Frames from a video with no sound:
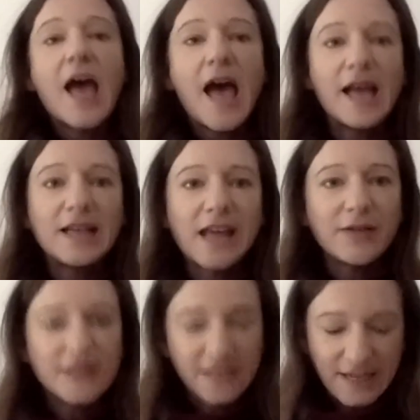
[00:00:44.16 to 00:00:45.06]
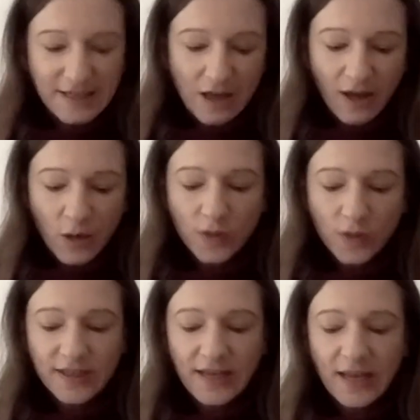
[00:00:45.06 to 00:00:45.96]
and guarantees high
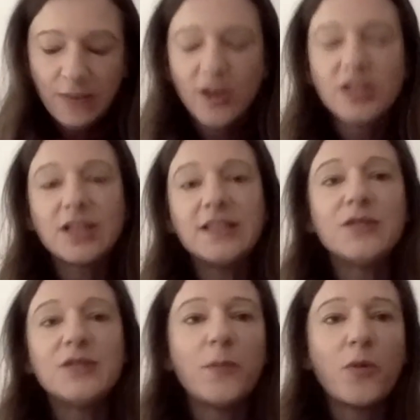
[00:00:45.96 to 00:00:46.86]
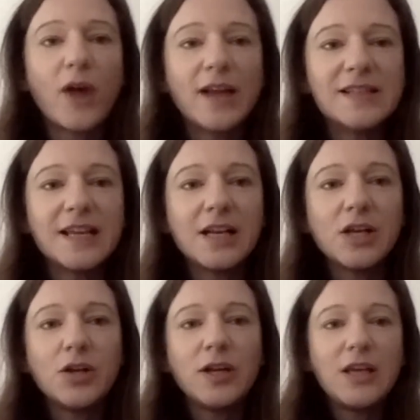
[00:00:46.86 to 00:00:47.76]
quality impressions for brands
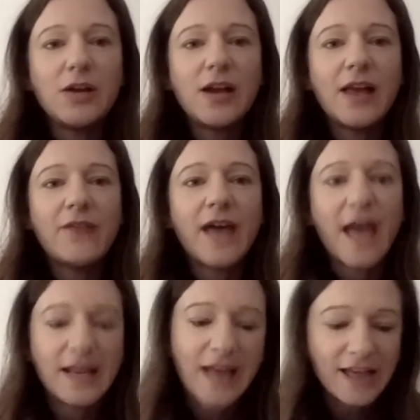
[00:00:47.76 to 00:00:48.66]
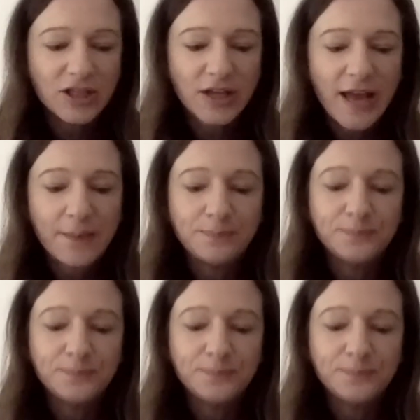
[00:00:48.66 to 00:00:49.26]
including Unilever and H&M.